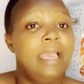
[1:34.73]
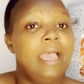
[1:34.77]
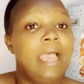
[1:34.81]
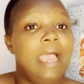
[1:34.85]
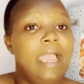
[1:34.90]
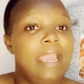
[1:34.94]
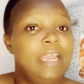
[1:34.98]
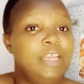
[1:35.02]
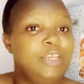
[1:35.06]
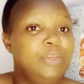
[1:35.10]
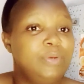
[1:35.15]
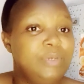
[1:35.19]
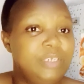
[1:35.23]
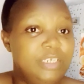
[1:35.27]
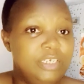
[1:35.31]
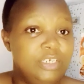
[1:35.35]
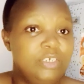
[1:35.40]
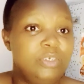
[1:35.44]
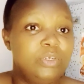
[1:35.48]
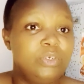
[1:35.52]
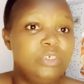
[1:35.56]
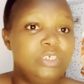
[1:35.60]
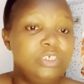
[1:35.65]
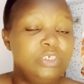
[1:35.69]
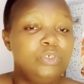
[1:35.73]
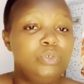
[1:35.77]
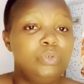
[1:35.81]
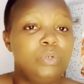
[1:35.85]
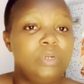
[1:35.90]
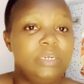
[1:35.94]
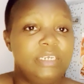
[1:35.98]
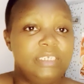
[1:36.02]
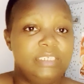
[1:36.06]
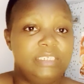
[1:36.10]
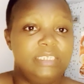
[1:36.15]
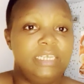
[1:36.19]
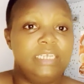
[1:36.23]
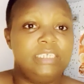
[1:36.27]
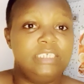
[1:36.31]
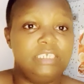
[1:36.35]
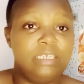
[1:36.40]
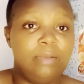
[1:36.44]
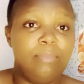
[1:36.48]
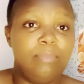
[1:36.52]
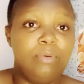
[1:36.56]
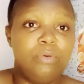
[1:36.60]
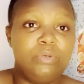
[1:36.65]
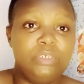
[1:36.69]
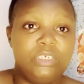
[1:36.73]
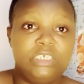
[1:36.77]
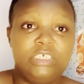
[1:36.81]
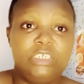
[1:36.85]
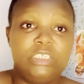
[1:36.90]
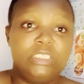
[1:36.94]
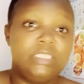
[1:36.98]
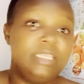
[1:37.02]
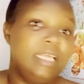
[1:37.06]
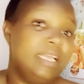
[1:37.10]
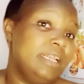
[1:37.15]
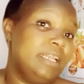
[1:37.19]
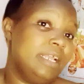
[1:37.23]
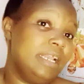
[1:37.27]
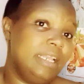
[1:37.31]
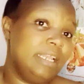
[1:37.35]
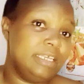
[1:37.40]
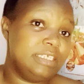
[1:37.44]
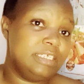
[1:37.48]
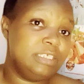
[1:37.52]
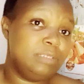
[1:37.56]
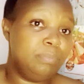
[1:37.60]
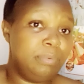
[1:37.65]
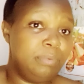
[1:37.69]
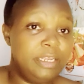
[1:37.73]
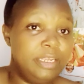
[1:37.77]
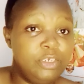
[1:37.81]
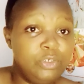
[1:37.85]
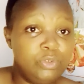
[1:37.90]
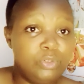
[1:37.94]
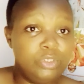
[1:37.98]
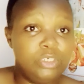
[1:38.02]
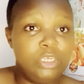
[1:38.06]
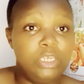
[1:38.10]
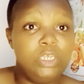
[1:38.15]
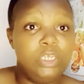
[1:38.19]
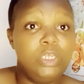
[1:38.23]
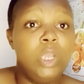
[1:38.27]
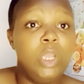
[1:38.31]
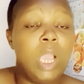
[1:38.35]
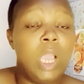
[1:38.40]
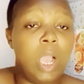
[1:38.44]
and you did not do research about it, then I'll explain today